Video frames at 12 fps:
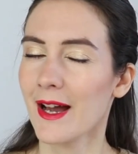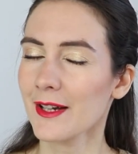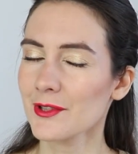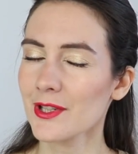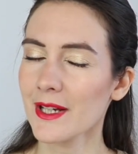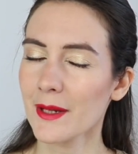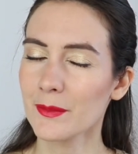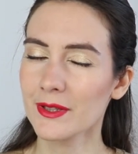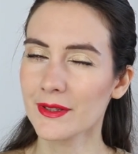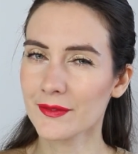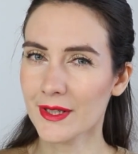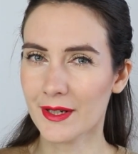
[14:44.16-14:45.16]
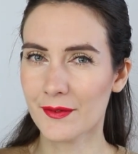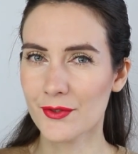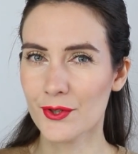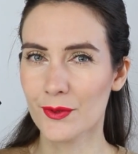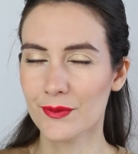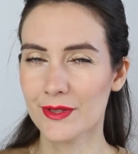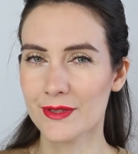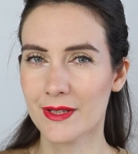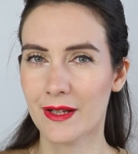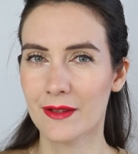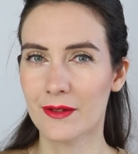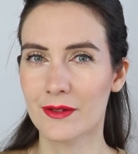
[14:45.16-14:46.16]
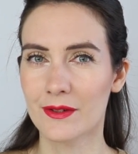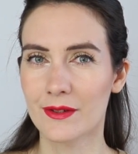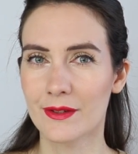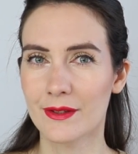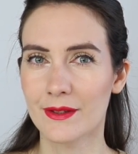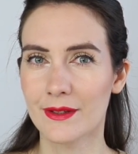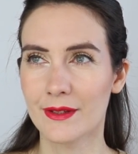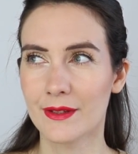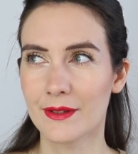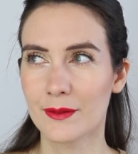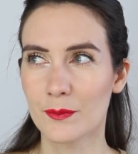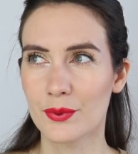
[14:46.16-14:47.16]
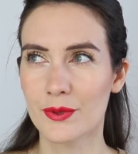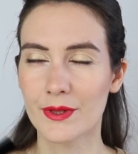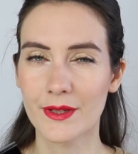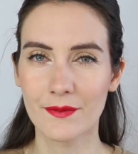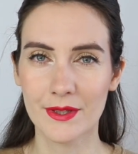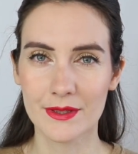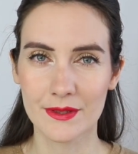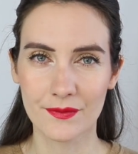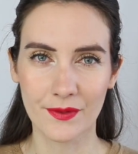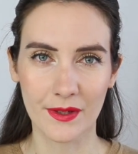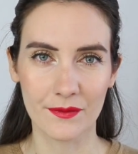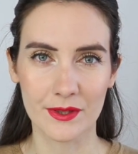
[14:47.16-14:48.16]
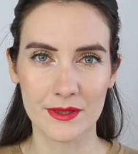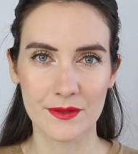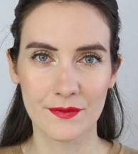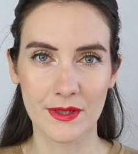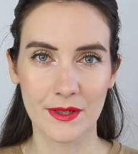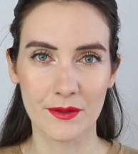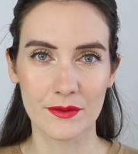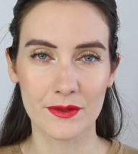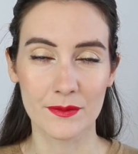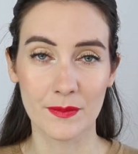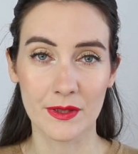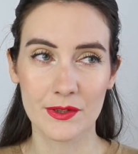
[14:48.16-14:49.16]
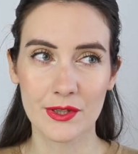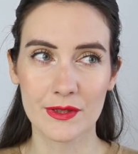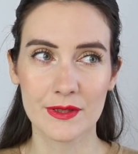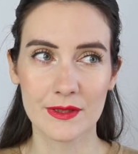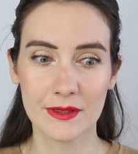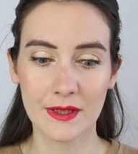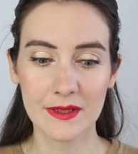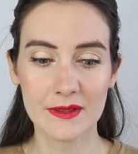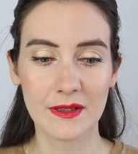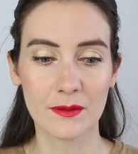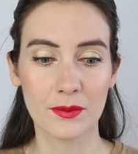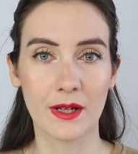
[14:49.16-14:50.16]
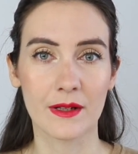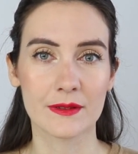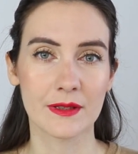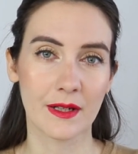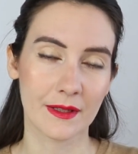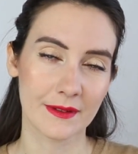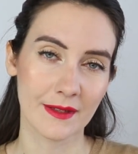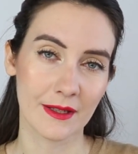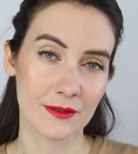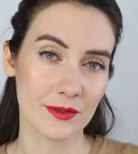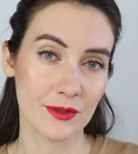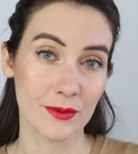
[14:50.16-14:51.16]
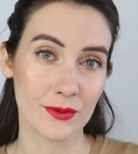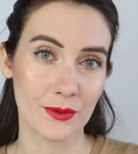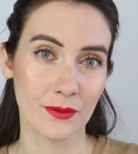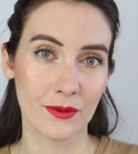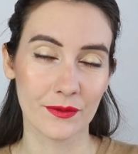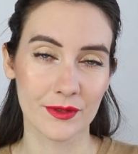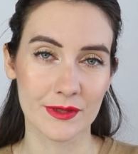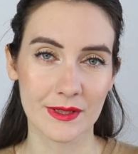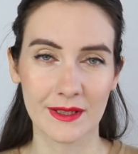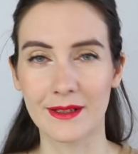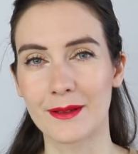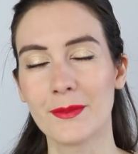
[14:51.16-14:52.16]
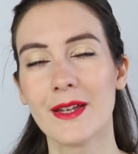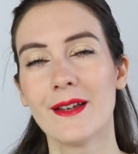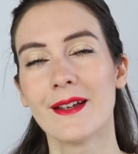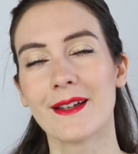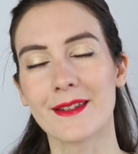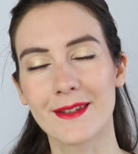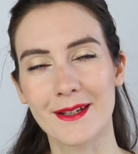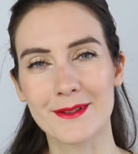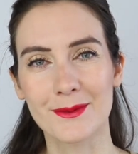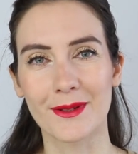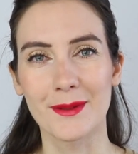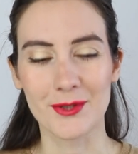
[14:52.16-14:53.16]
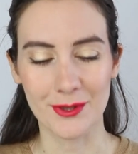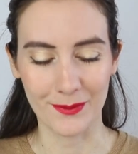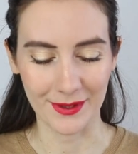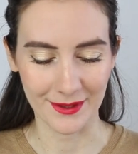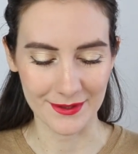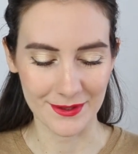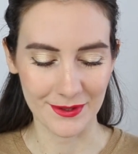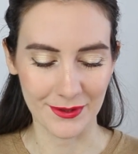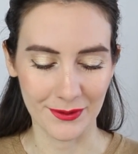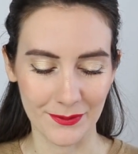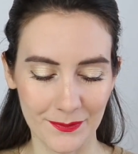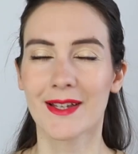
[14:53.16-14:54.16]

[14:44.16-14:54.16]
Actually, I believe that I've shown this color in previous favorites videos, but just these are products that I tend to use all of the time, and that's why I'm showing it to you.